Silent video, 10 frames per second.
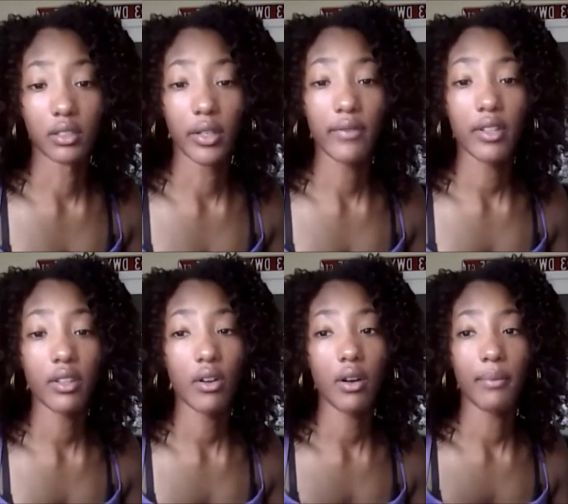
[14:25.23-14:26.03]
So even
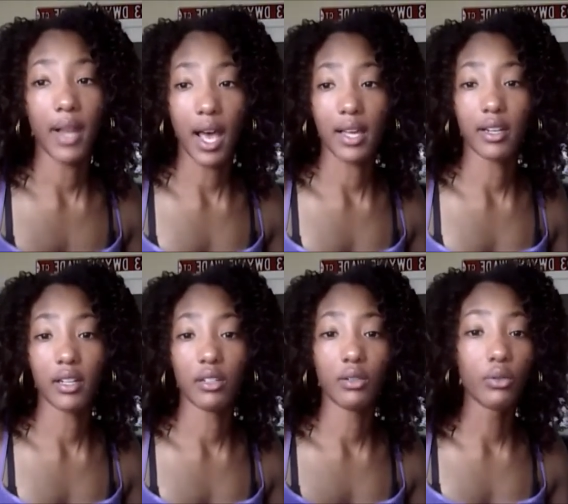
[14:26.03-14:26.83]
though I'm
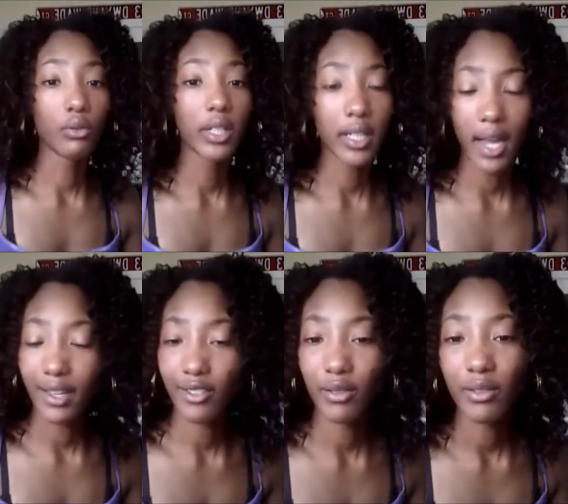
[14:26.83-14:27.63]
not newly
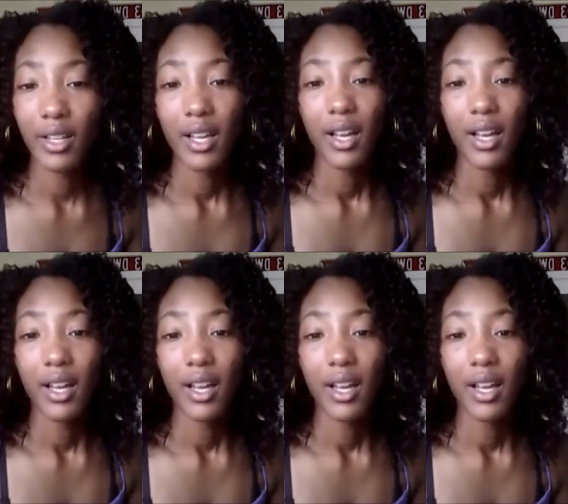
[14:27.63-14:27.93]
natural,